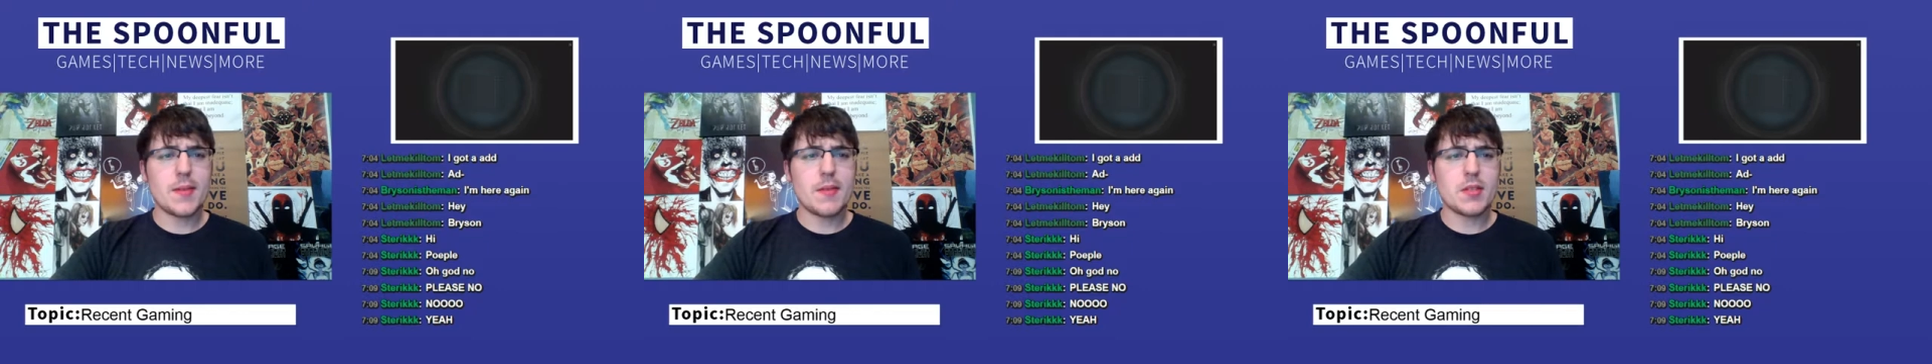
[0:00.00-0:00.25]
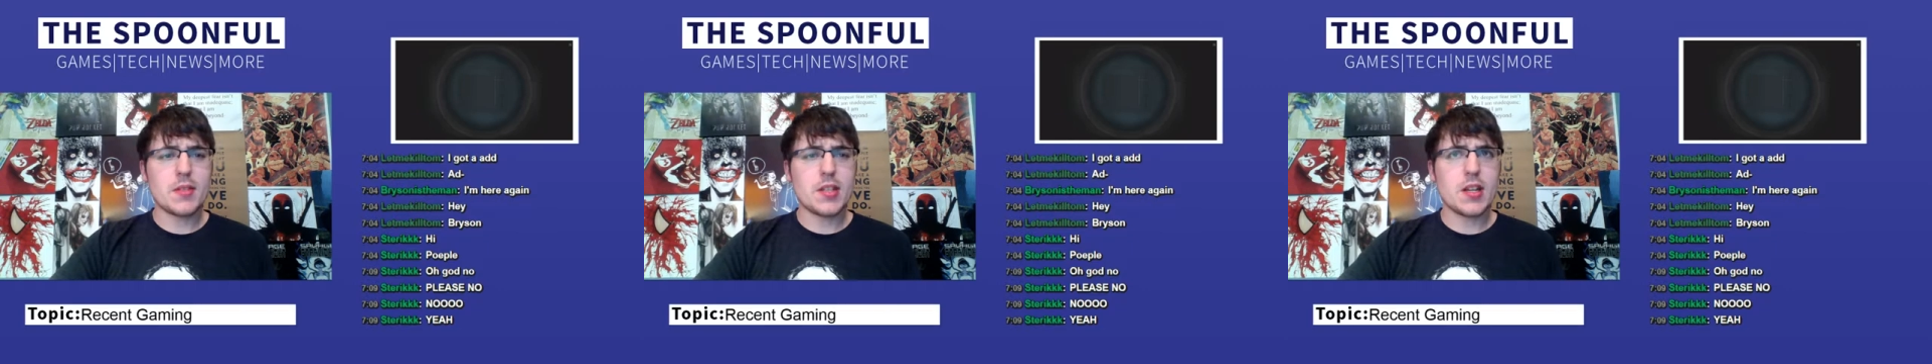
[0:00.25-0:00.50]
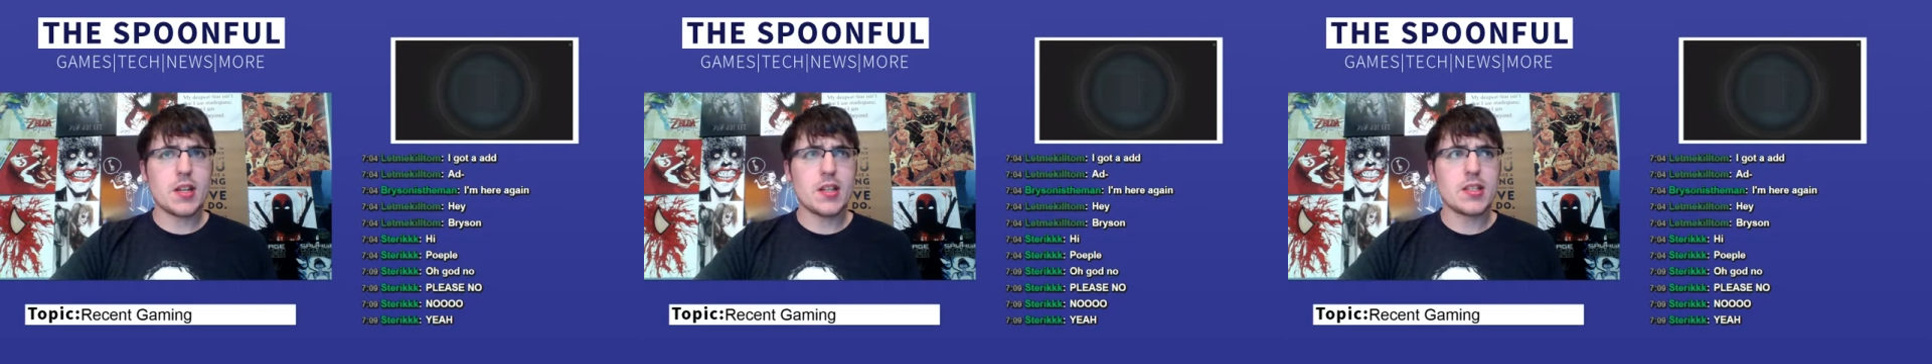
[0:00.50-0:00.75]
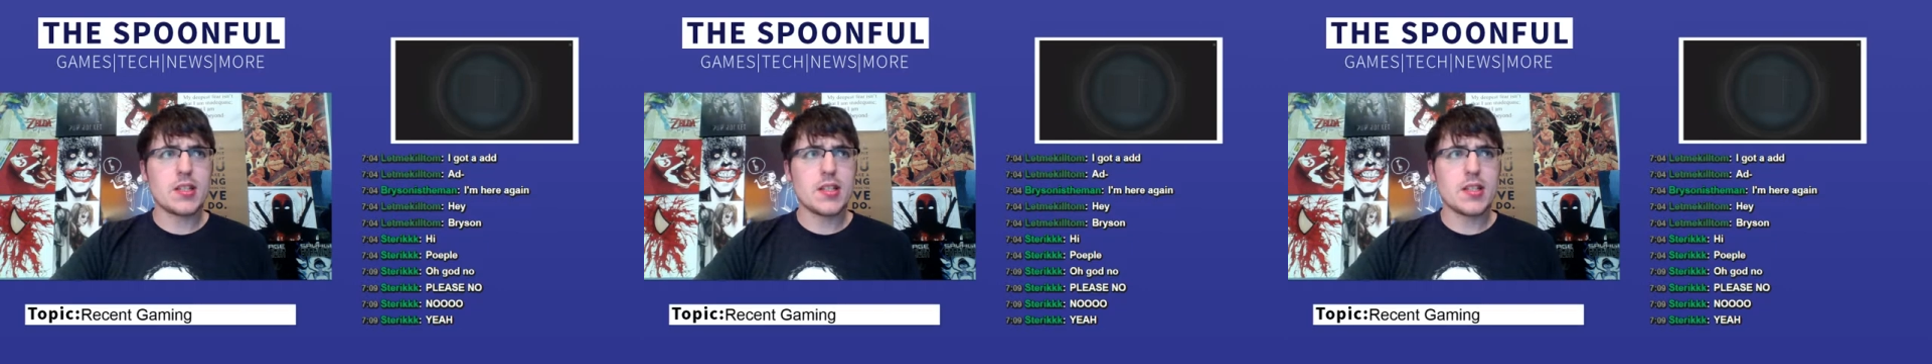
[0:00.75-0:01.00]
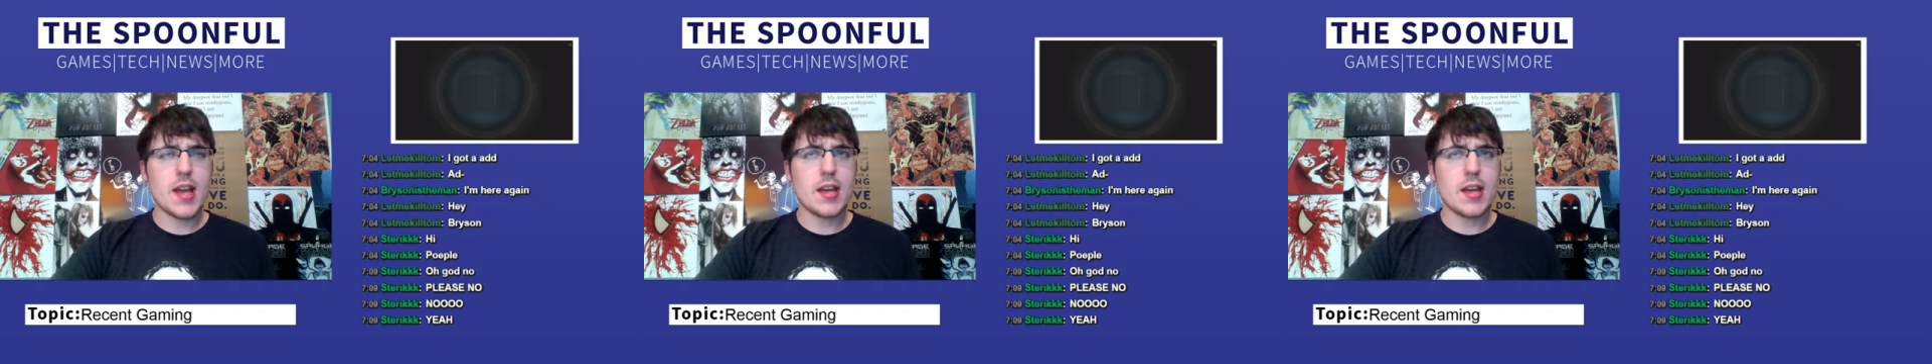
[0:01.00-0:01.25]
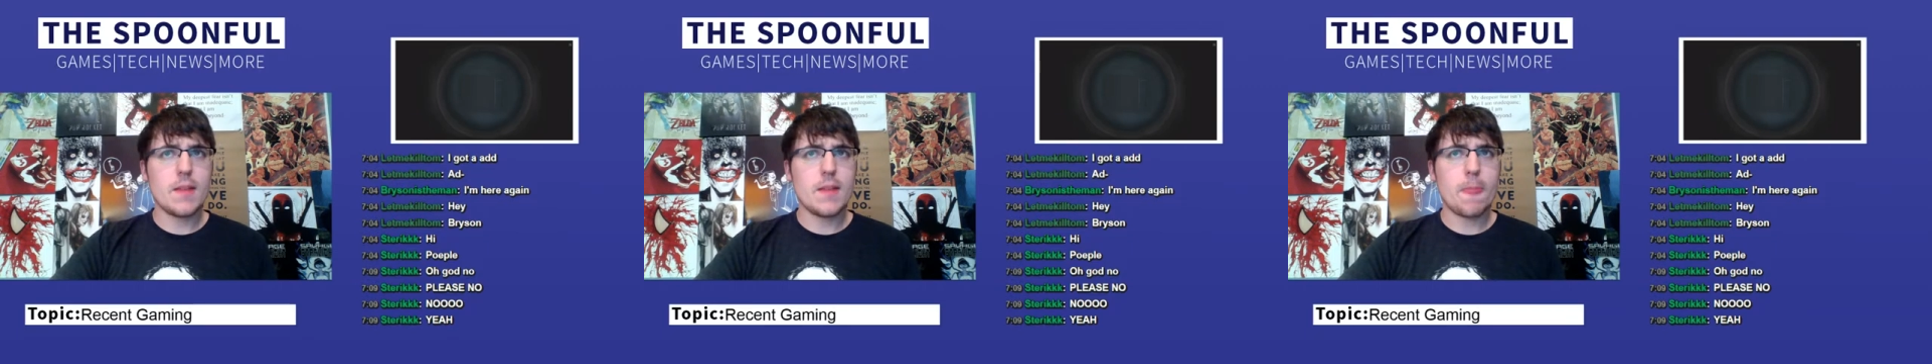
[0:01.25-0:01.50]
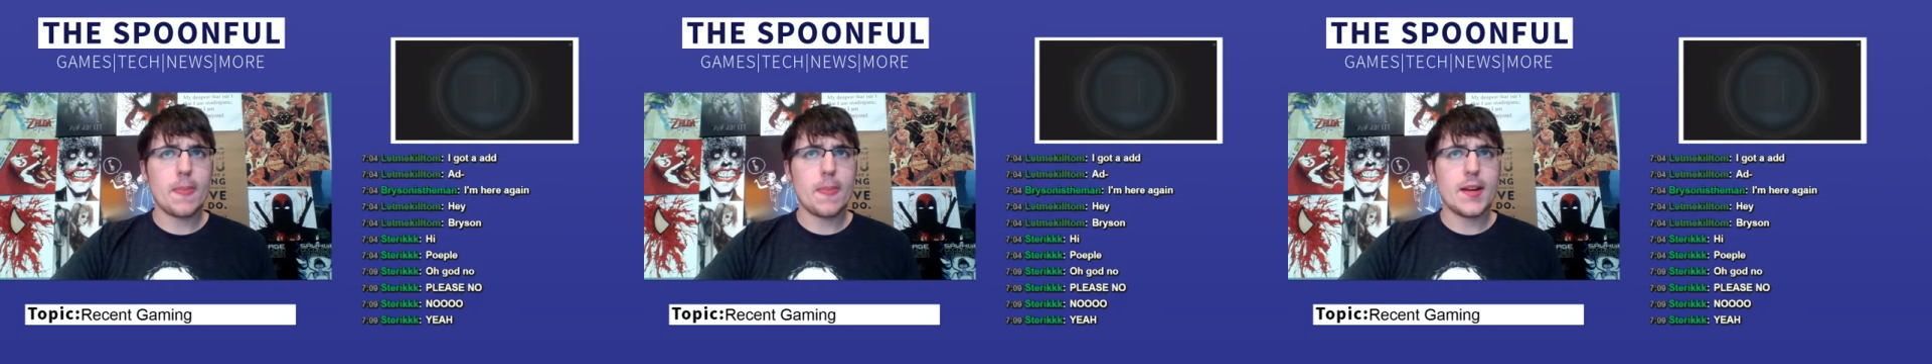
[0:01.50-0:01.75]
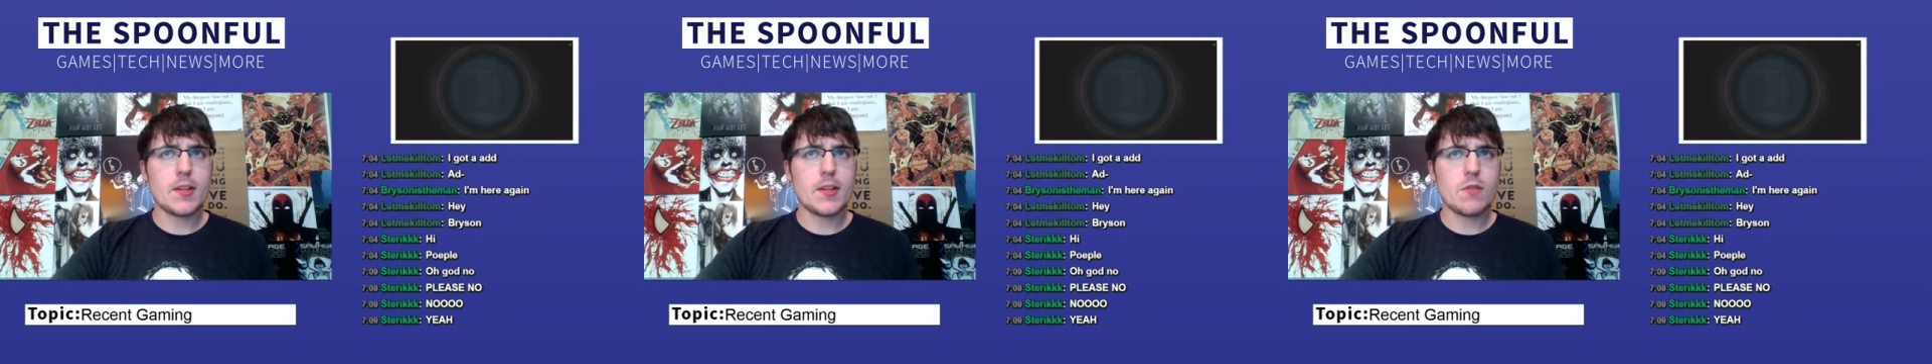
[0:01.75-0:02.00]
gonna say, and I
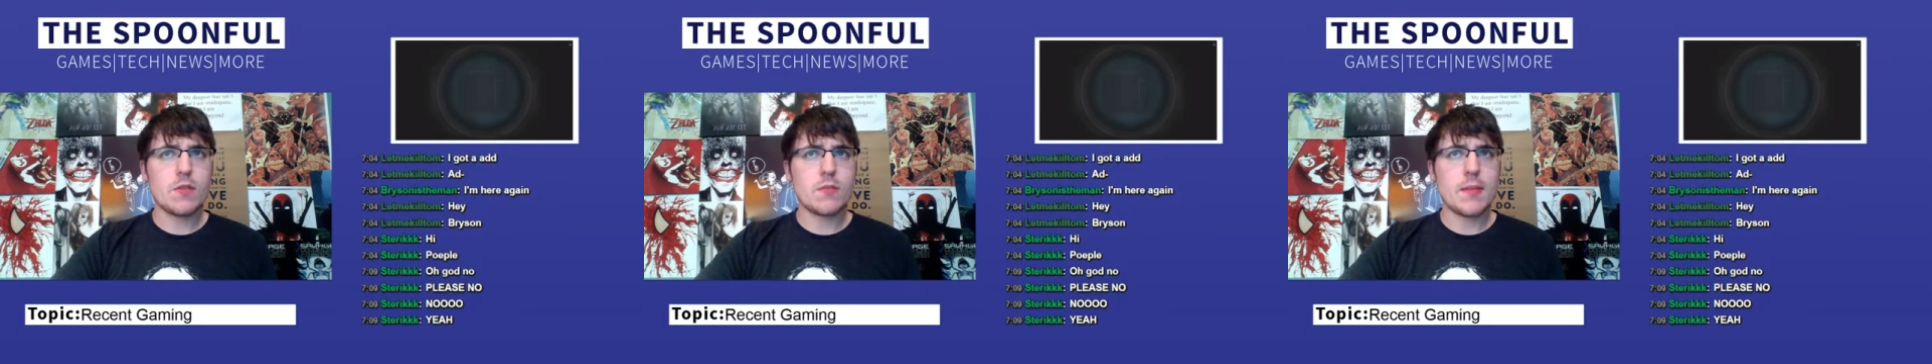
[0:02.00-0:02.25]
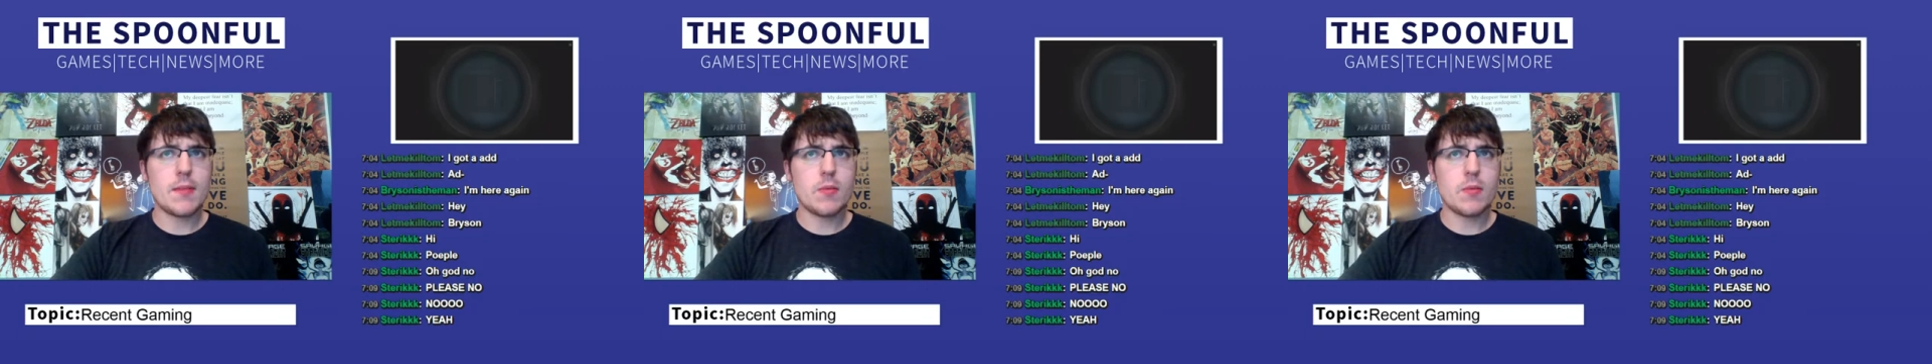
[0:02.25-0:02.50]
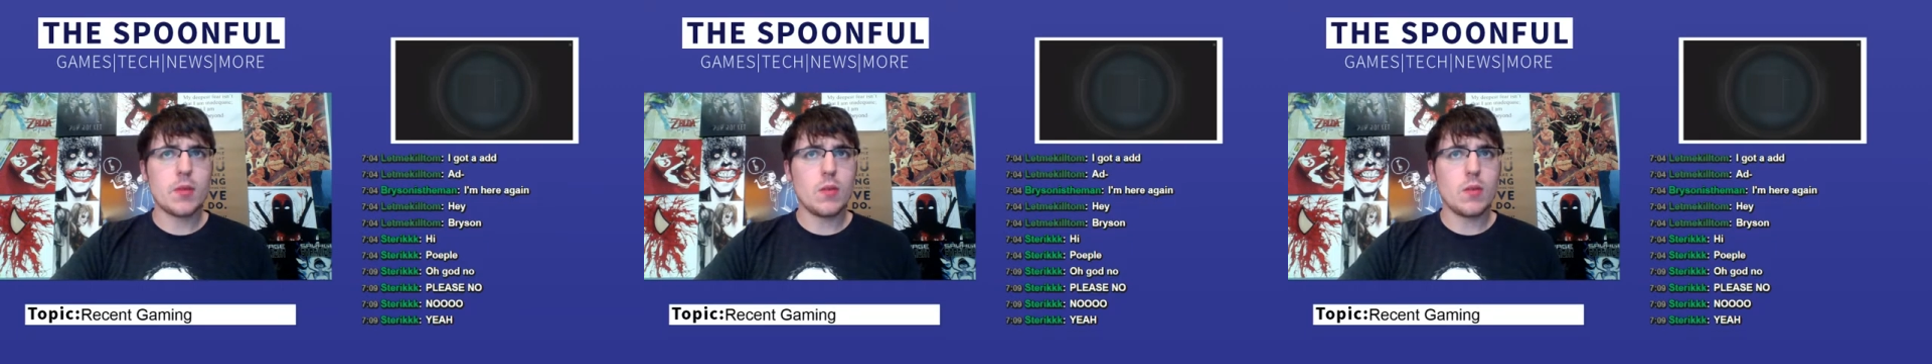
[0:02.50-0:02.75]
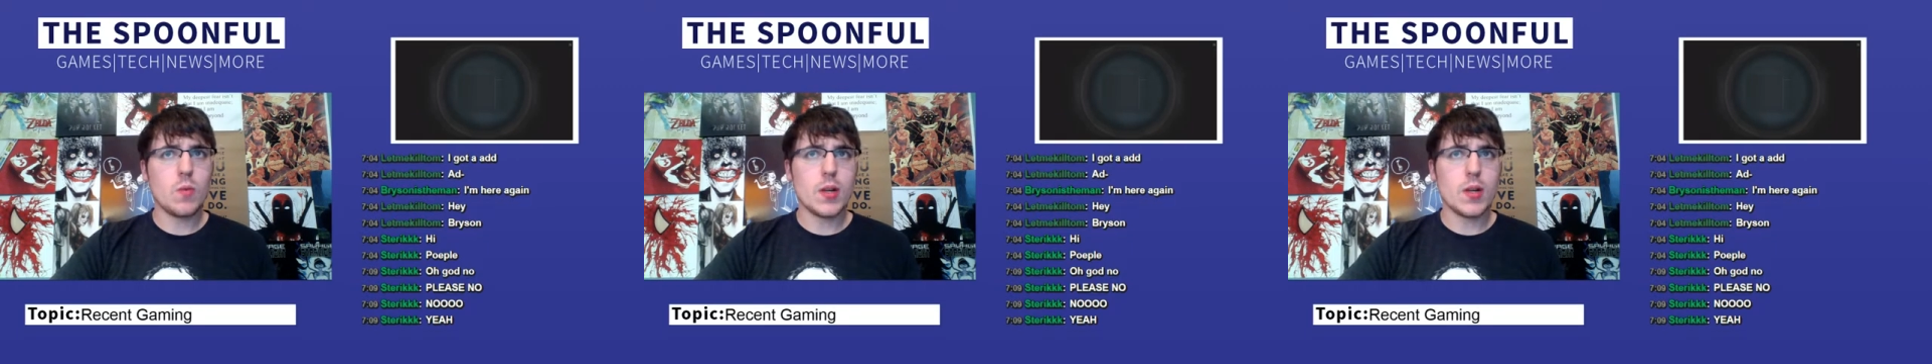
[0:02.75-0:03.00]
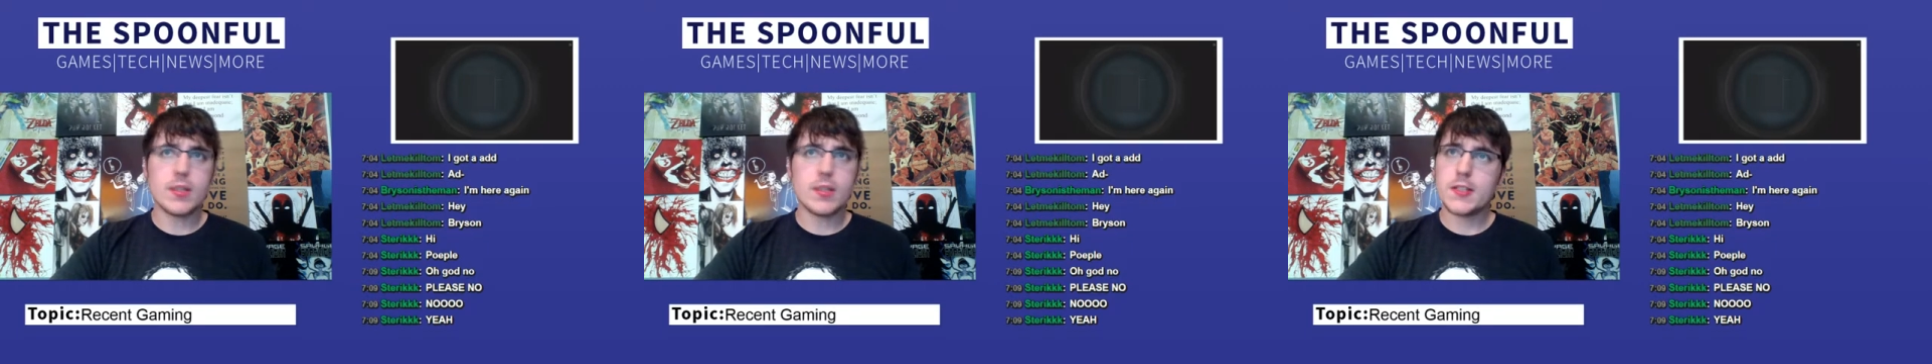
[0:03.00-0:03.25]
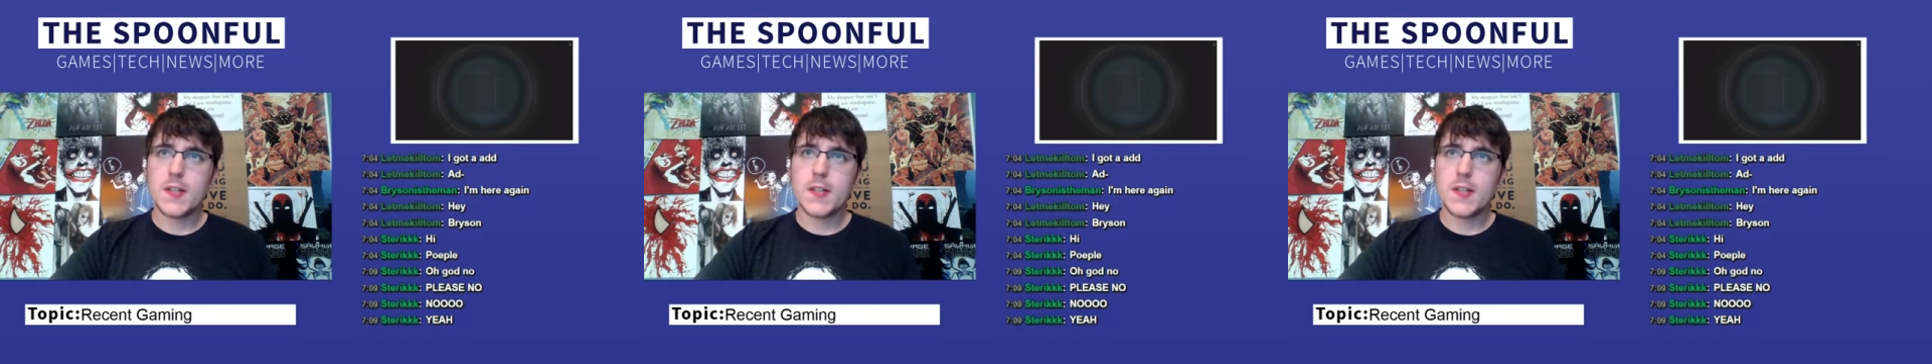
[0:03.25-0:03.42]
don't remember what it was.